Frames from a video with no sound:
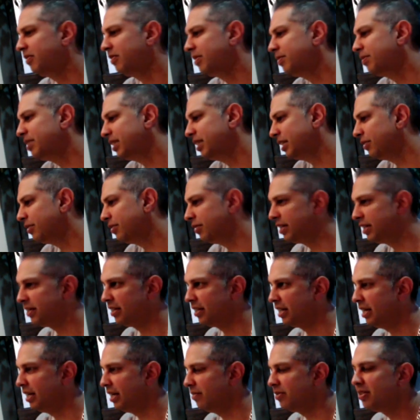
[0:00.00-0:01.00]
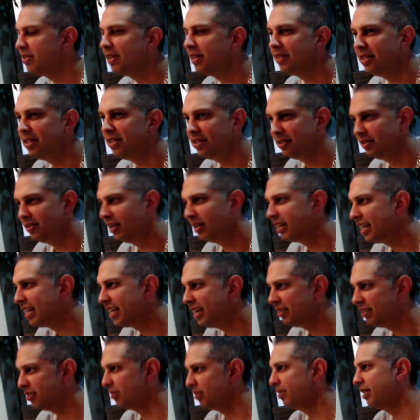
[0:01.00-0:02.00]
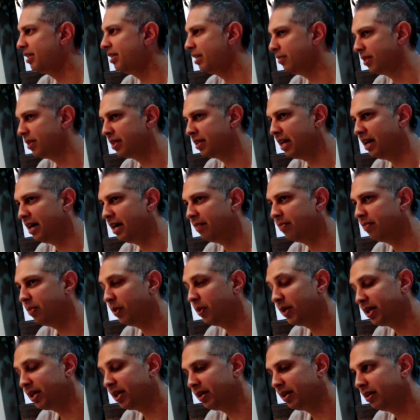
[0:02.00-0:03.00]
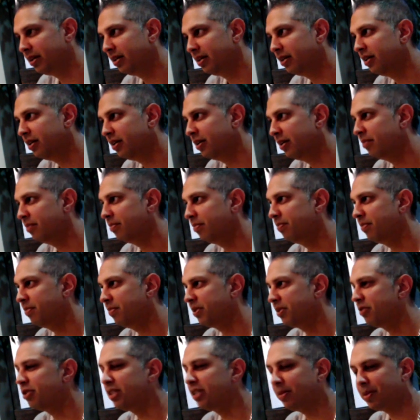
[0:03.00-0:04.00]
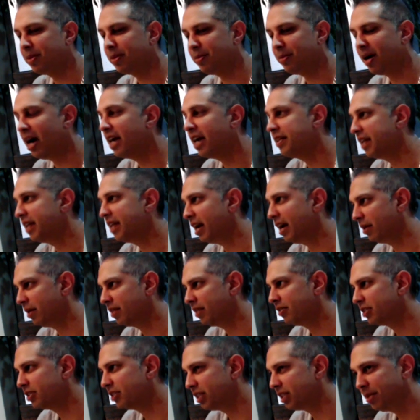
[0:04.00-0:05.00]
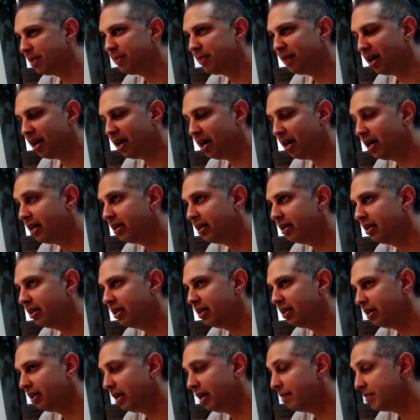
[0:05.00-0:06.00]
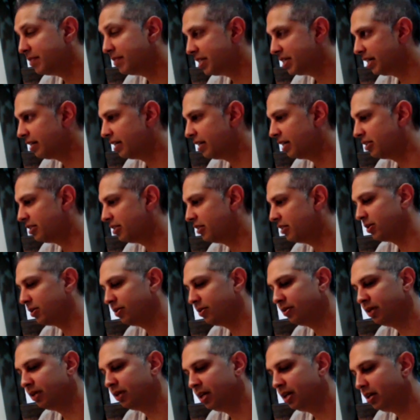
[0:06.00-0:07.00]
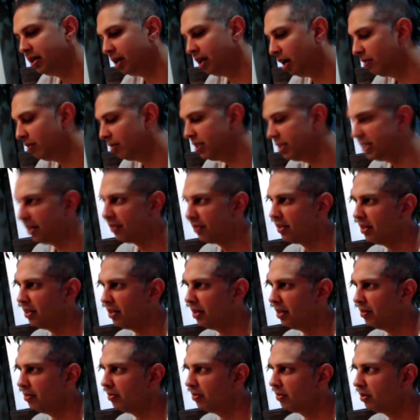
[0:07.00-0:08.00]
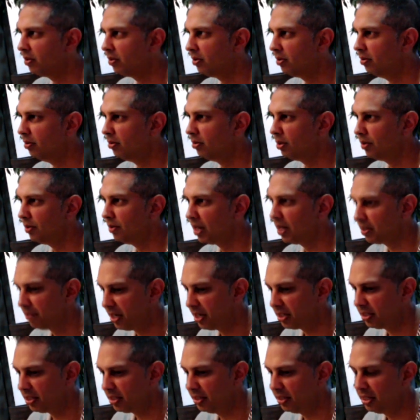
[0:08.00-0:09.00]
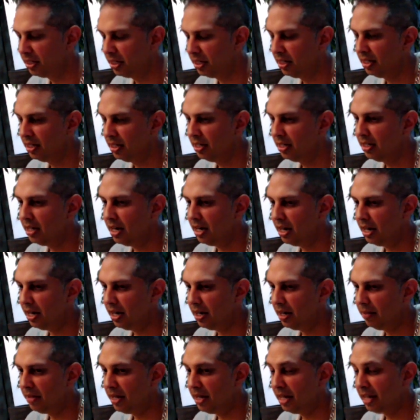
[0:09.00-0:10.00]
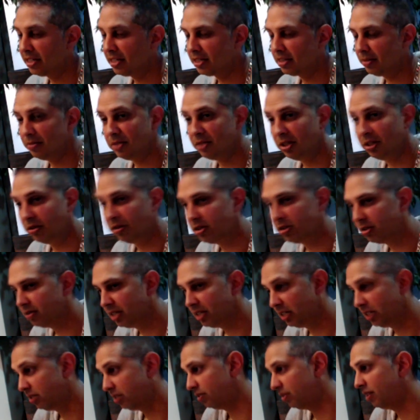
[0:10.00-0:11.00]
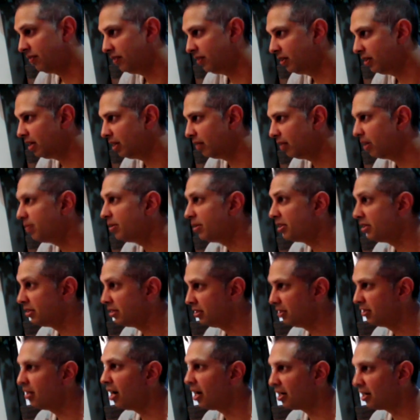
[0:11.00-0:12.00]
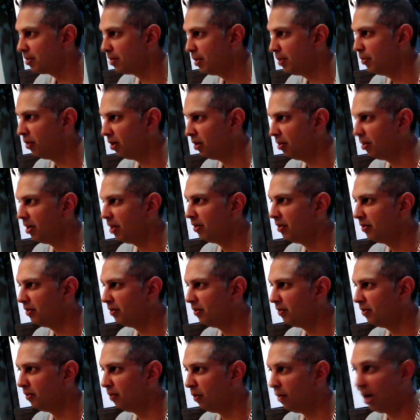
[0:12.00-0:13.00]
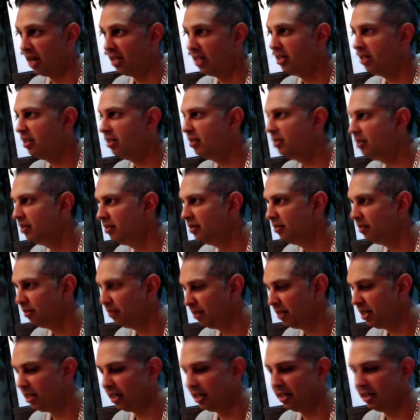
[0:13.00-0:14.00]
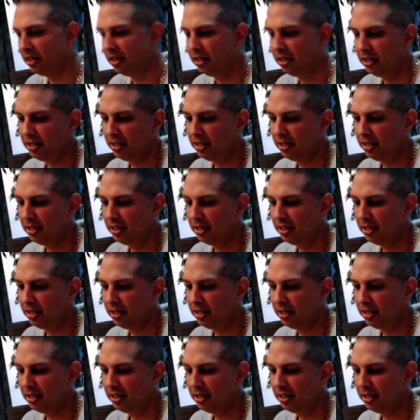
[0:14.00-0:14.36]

if someone says I don't like the game, there's nothing I can't do anything with that. But, but there's something behind that, right? There's something behind them saying that too. So I'll reach out to them through direct message and ask them, say, sorry you feel that way, but talk to me more about why you don't like it.